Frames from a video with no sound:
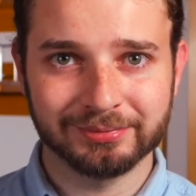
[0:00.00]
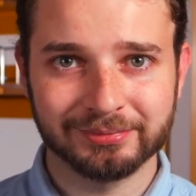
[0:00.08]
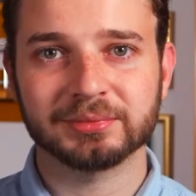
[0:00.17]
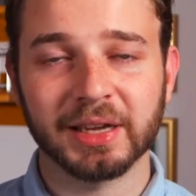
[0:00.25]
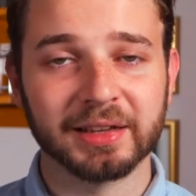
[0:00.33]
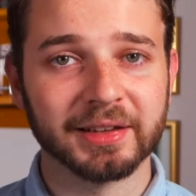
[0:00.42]

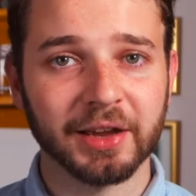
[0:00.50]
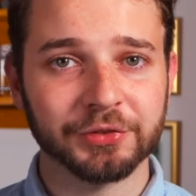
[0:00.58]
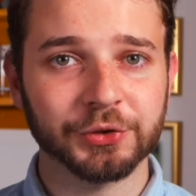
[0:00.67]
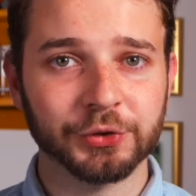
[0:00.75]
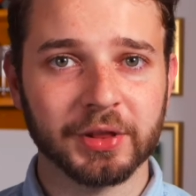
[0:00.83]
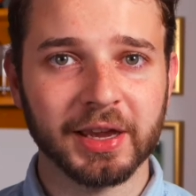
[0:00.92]
And
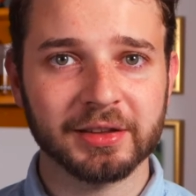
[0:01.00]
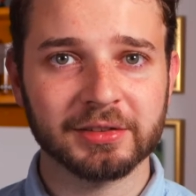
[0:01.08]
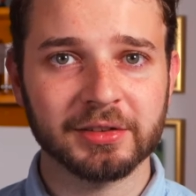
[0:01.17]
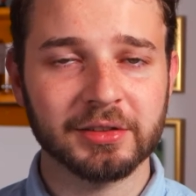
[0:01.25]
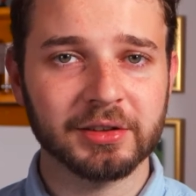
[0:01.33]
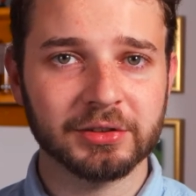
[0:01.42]
after
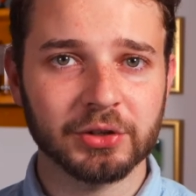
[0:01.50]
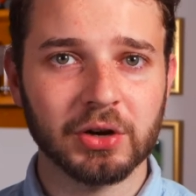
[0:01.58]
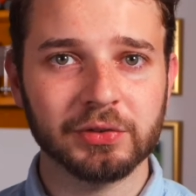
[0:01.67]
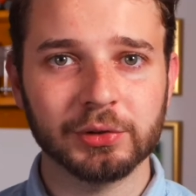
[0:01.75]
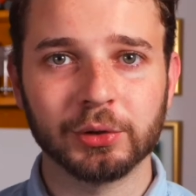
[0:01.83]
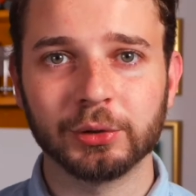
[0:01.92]
that, the
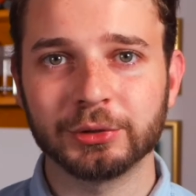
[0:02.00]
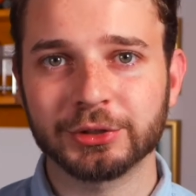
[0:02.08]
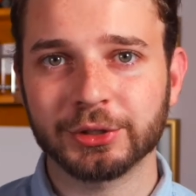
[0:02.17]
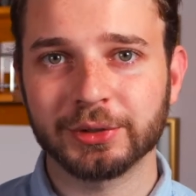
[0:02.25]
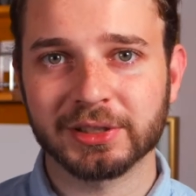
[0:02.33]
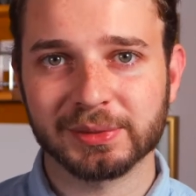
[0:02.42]
novel
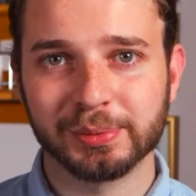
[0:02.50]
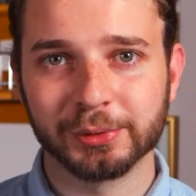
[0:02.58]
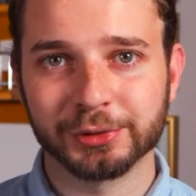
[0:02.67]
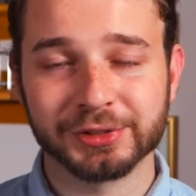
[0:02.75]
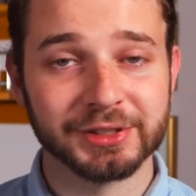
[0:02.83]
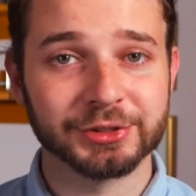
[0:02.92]
also
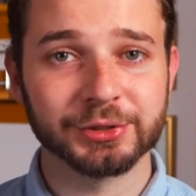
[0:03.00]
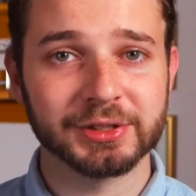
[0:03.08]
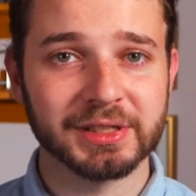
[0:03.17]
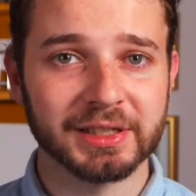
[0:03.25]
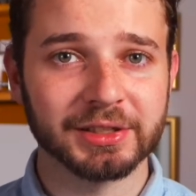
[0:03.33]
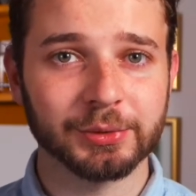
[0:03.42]
explores
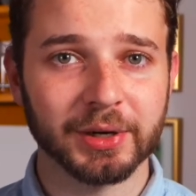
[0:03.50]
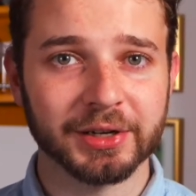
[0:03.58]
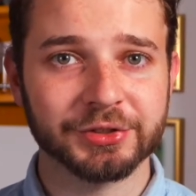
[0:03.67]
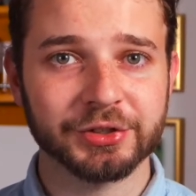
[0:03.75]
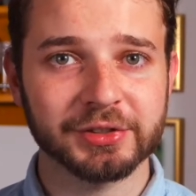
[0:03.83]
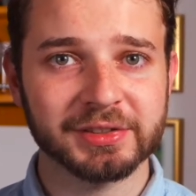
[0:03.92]
interesting
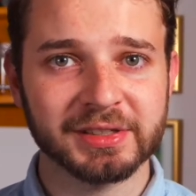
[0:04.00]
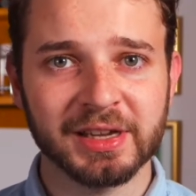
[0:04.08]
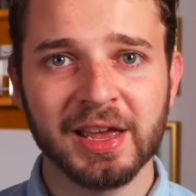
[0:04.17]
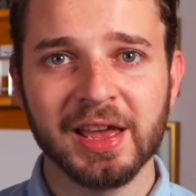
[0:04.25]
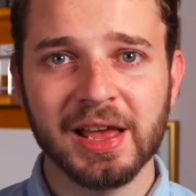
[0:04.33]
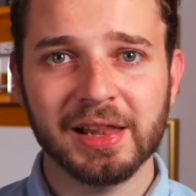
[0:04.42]
questions
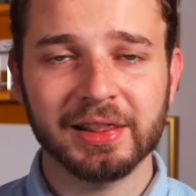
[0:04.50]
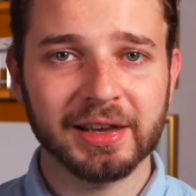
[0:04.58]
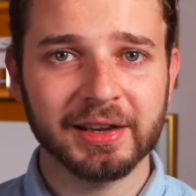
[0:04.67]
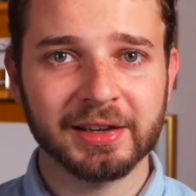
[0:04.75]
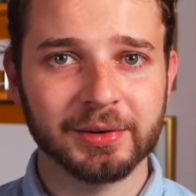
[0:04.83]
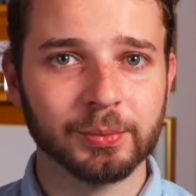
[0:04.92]

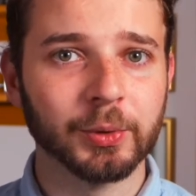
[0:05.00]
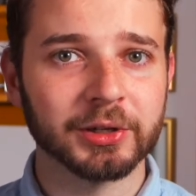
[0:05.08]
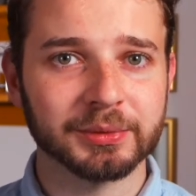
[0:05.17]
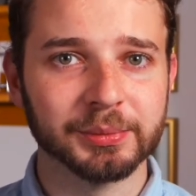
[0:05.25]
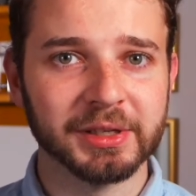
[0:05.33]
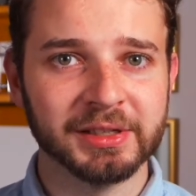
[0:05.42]
like
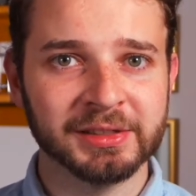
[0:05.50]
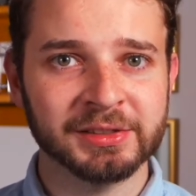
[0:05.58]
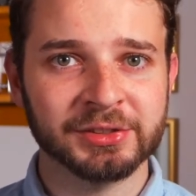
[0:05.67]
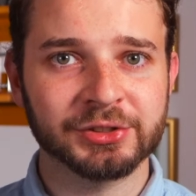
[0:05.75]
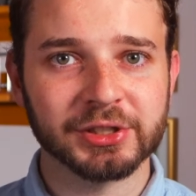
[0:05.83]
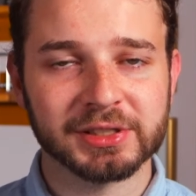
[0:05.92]
what
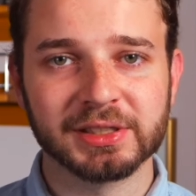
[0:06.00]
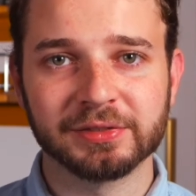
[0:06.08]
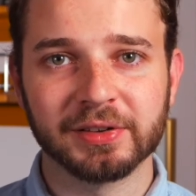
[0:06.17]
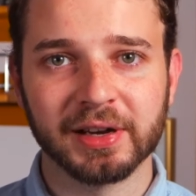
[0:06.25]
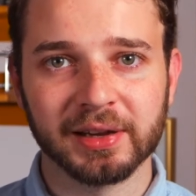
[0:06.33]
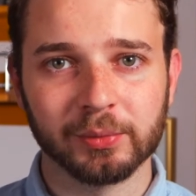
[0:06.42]
means
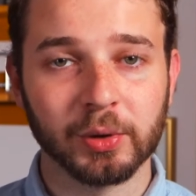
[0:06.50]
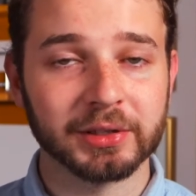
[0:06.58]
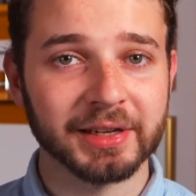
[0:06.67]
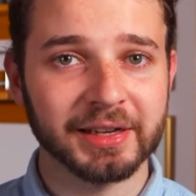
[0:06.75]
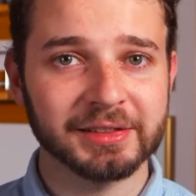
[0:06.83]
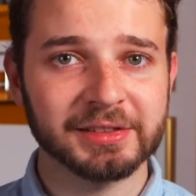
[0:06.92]
justify
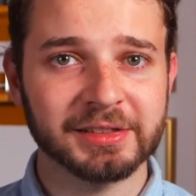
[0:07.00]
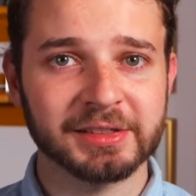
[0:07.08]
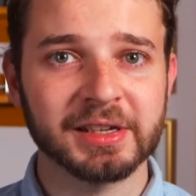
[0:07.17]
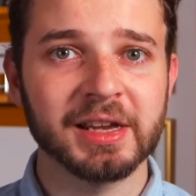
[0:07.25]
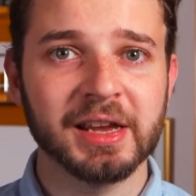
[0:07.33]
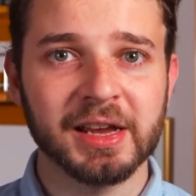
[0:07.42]
what
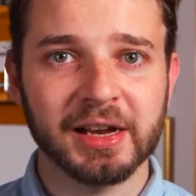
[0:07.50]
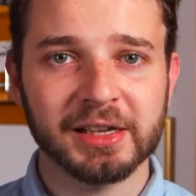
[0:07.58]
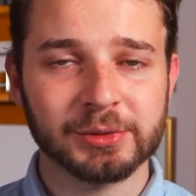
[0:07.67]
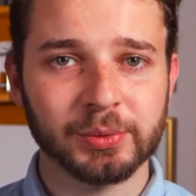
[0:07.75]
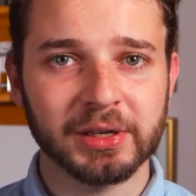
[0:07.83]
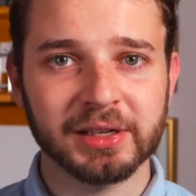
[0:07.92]
ends,
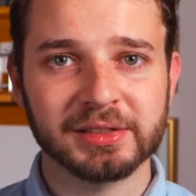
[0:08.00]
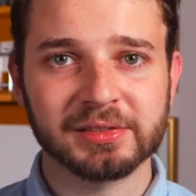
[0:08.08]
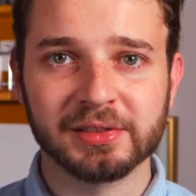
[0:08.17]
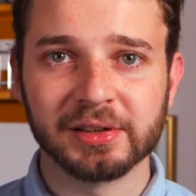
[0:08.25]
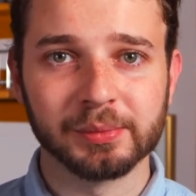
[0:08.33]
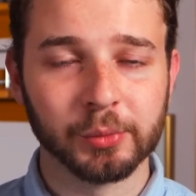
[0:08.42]
as well
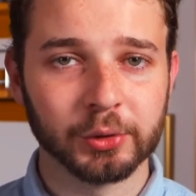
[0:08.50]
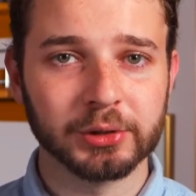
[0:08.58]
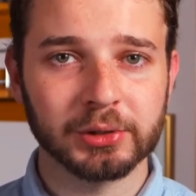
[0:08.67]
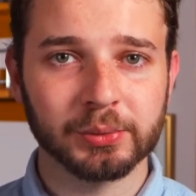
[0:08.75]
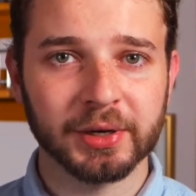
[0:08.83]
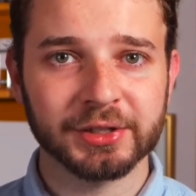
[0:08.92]
as the
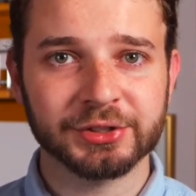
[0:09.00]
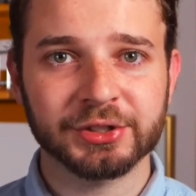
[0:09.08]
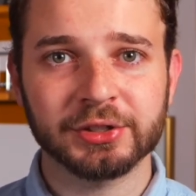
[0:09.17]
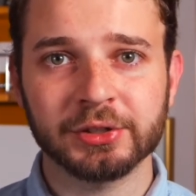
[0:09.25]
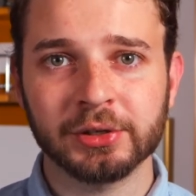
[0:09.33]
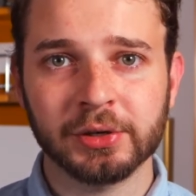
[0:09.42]
moral
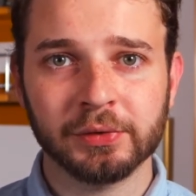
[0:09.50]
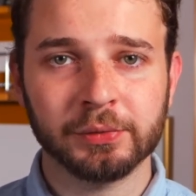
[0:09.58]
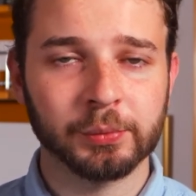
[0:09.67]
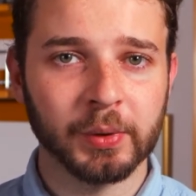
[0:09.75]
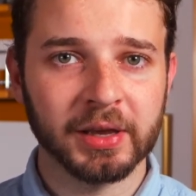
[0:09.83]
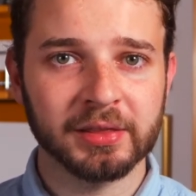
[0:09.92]
question
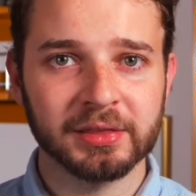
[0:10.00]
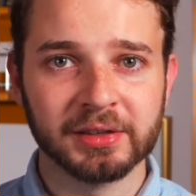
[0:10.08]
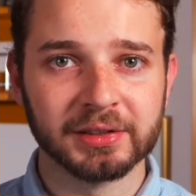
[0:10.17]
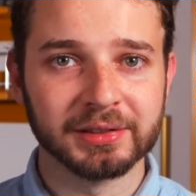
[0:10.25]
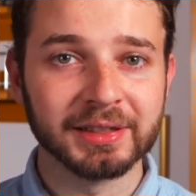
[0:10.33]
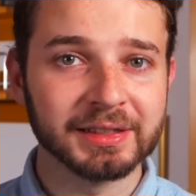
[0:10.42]
of when
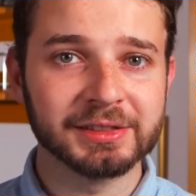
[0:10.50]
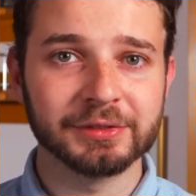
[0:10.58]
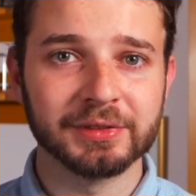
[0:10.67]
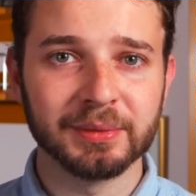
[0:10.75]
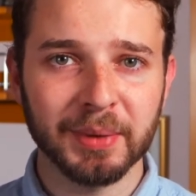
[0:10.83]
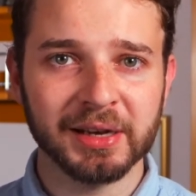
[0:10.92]
the needs
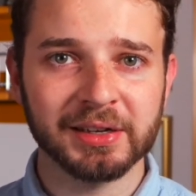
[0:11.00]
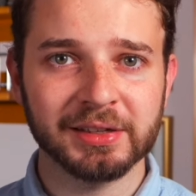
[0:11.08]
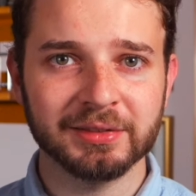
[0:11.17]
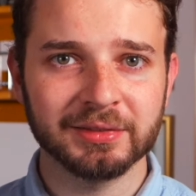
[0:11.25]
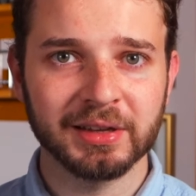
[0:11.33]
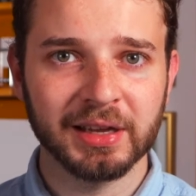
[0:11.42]
of the
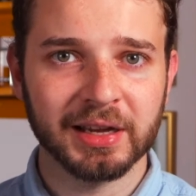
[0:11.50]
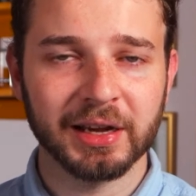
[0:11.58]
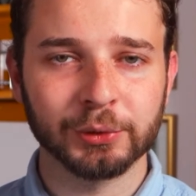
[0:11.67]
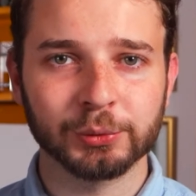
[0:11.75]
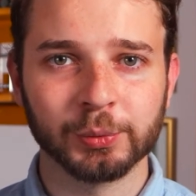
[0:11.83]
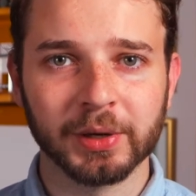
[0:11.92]
many
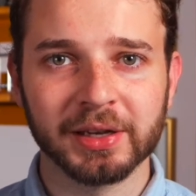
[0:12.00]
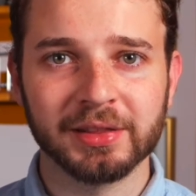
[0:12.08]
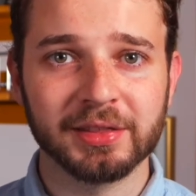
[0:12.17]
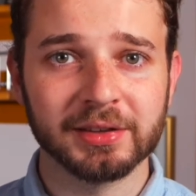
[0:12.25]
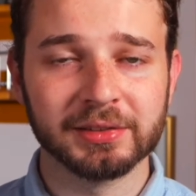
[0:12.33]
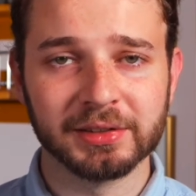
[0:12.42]
outweigh
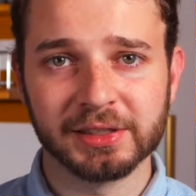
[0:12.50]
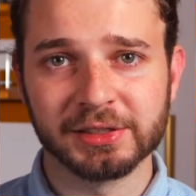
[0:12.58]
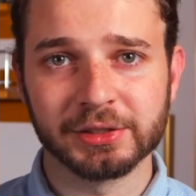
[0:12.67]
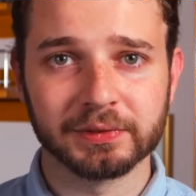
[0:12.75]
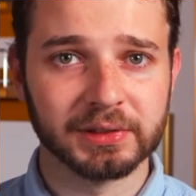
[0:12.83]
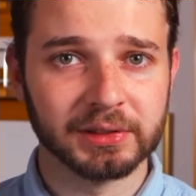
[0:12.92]
the
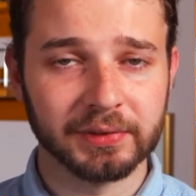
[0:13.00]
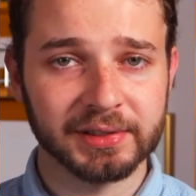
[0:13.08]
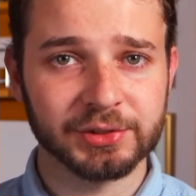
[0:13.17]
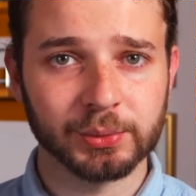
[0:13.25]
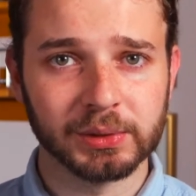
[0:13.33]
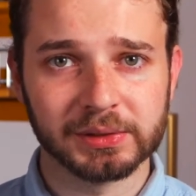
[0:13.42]
needs of
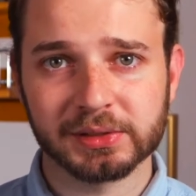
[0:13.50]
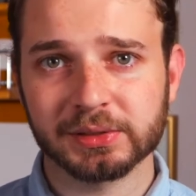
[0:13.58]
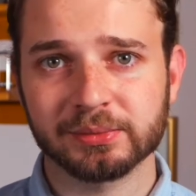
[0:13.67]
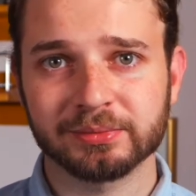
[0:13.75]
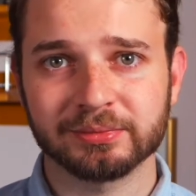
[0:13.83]
individuals.